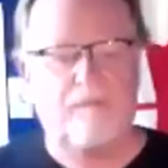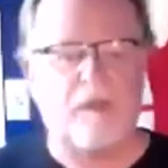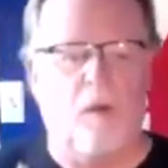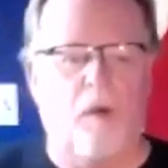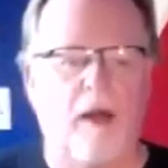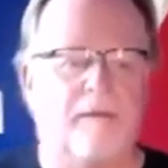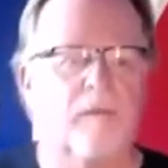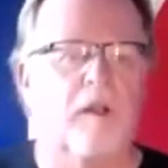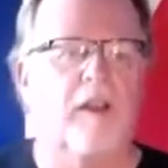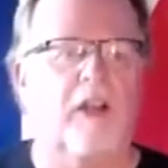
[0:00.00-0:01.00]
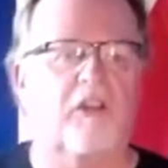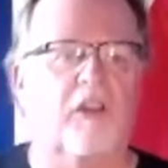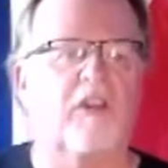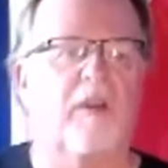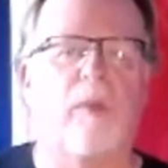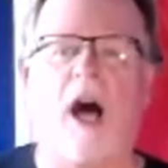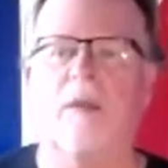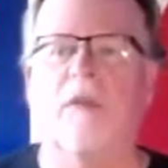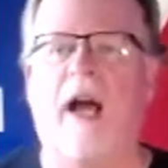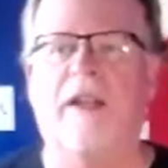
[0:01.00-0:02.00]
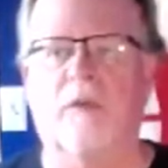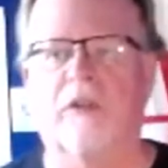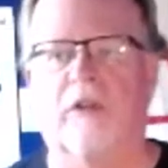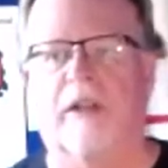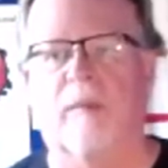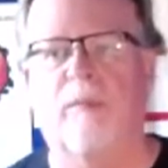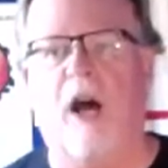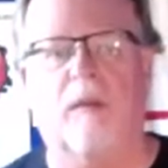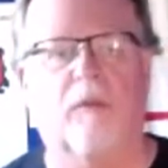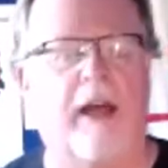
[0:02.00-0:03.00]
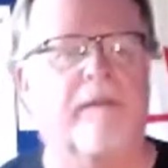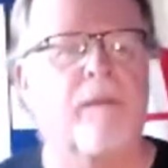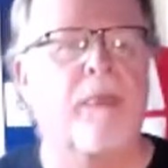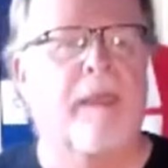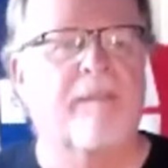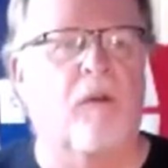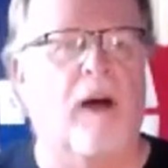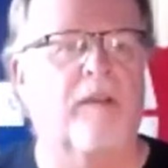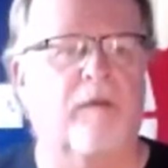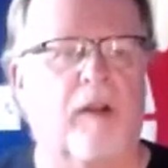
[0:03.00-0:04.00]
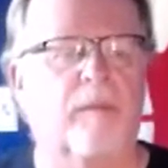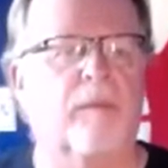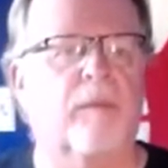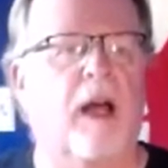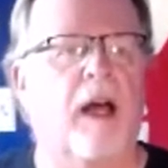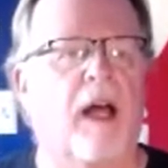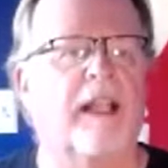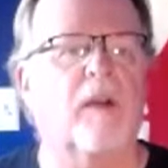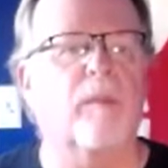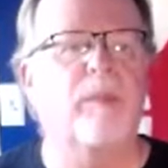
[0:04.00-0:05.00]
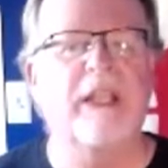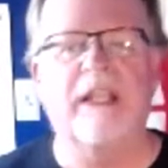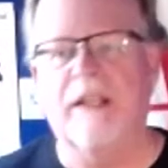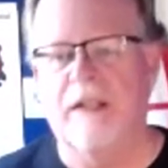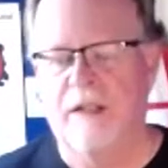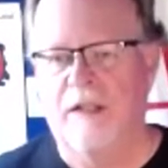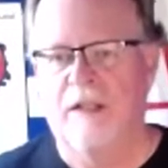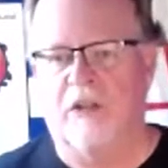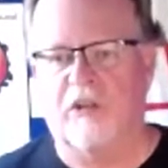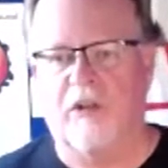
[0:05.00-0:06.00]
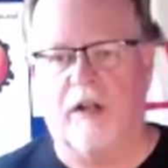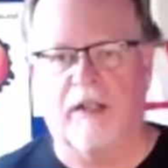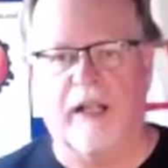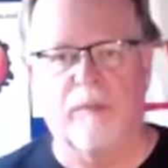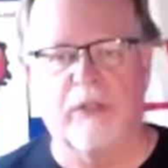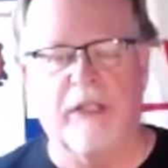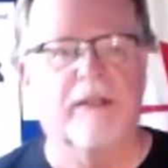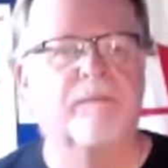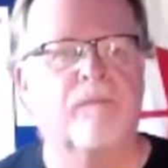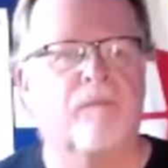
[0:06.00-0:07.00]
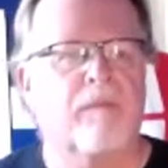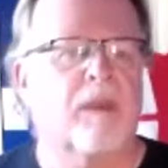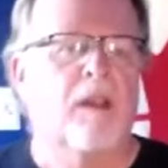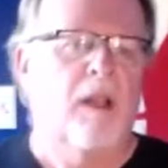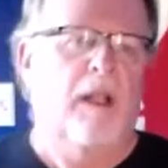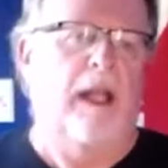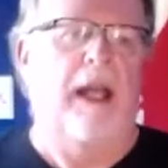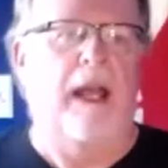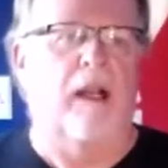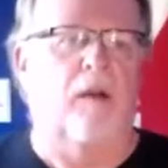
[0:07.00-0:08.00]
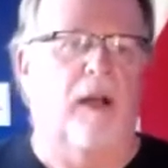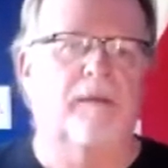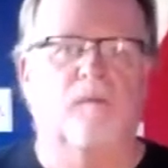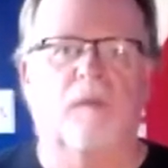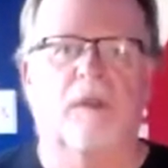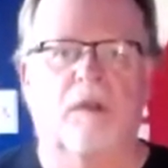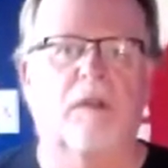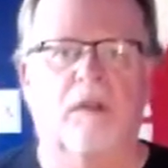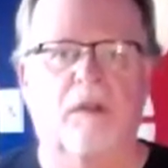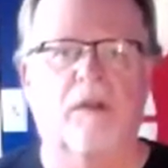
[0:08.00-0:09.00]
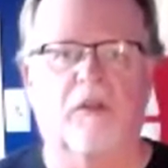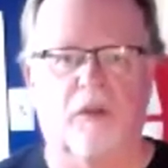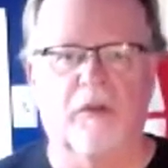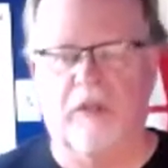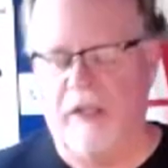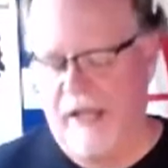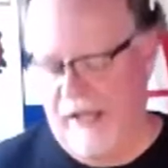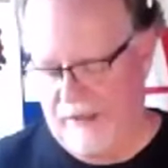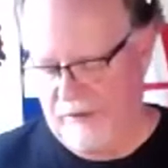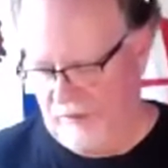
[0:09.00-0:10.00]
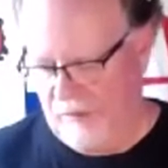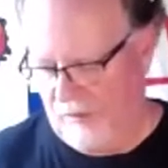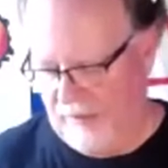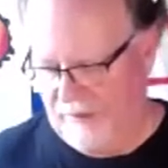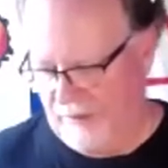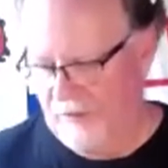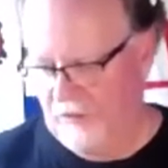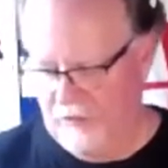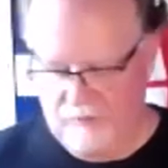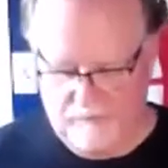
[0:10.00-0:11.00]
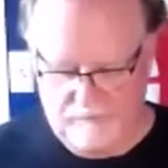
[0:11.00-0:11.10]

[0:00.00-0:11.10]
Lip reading: I want, this is the bottom line that we're doing, the bottom line. I want from letter B. Let's start at letter B. And I want 2 to the end. I want 2.